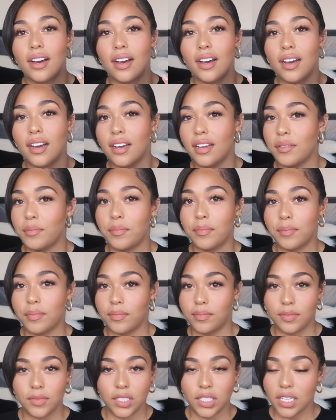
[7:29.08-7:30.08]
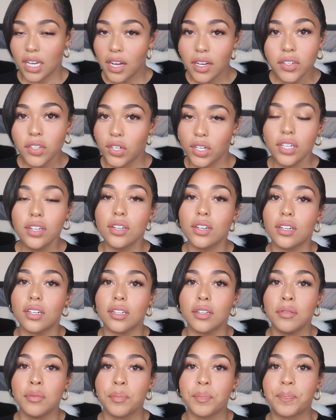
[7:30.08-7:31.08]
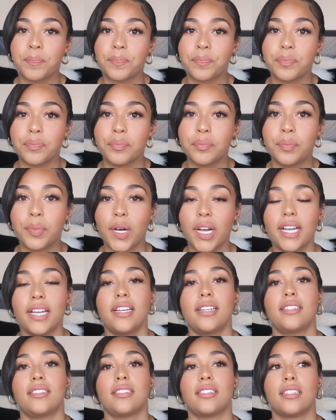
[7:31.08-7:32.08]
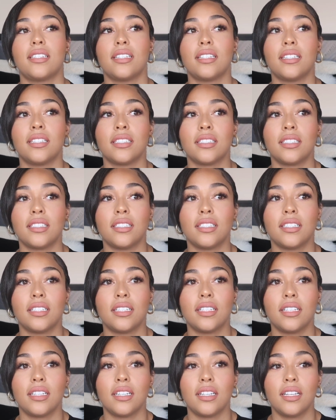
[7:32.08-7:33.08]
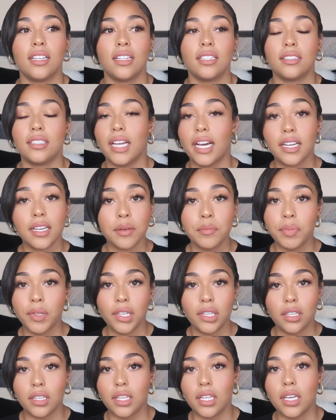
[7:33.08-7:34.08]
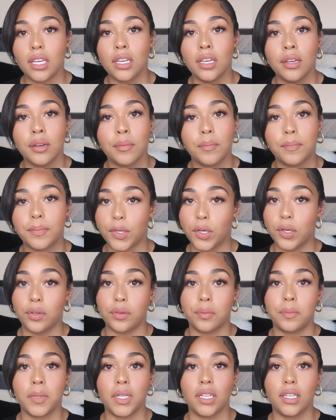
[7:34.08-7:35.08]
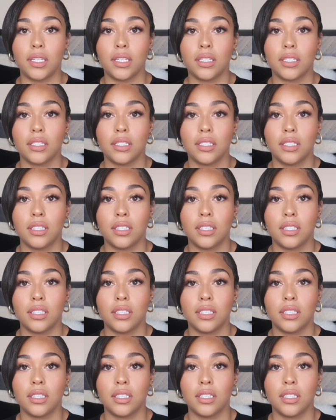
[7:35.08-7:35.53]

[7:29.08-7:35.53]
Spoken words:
a young girl, but that completely broke me.